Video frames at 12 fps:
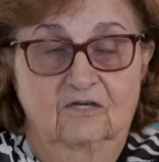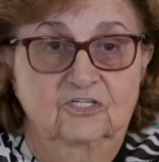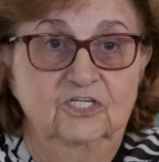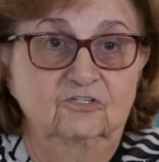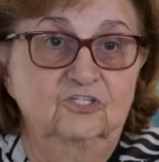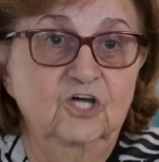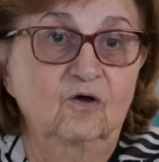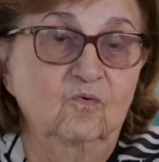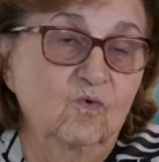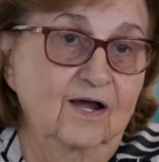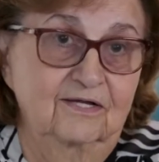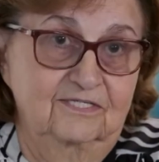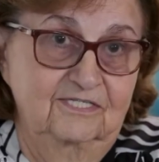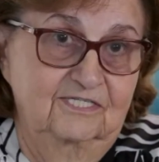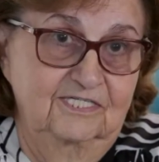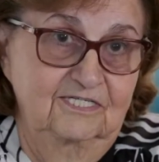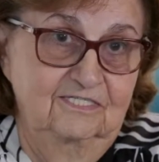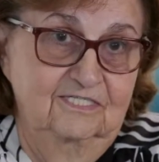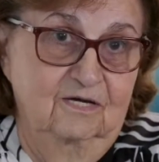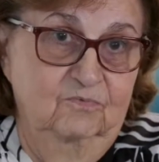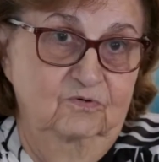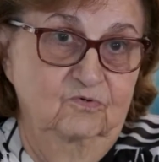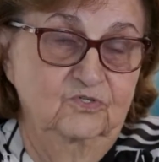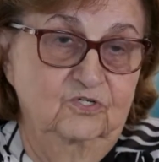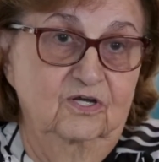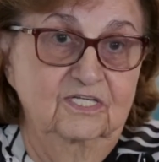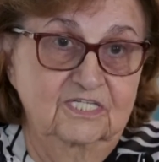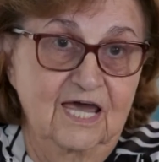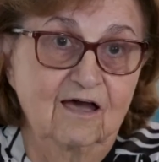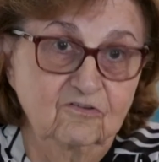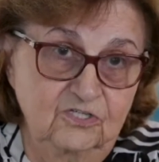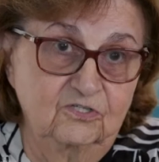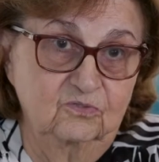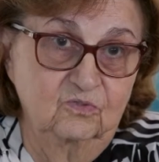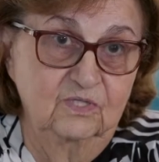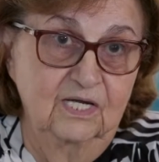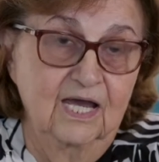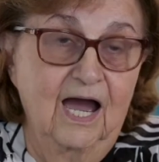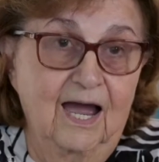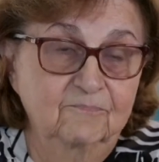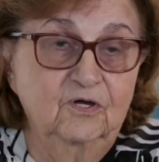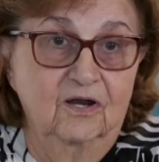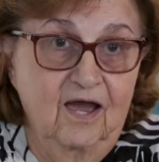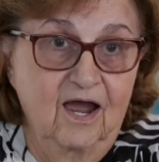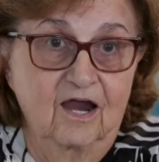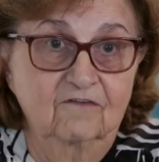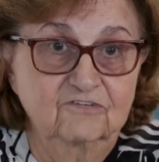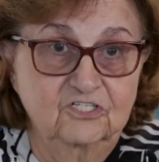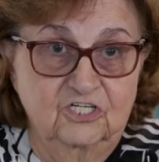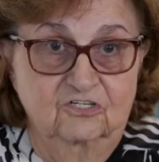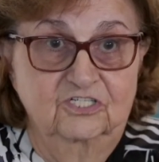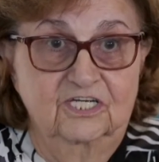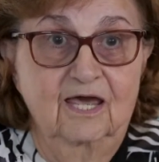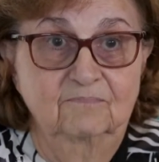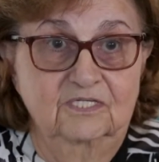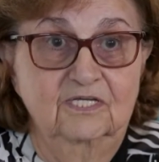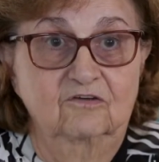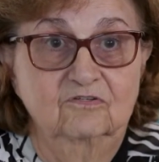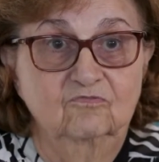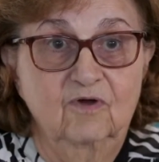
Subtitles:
So you don't want to see someone who's going to tell you, I'm going to harvest your stem cells.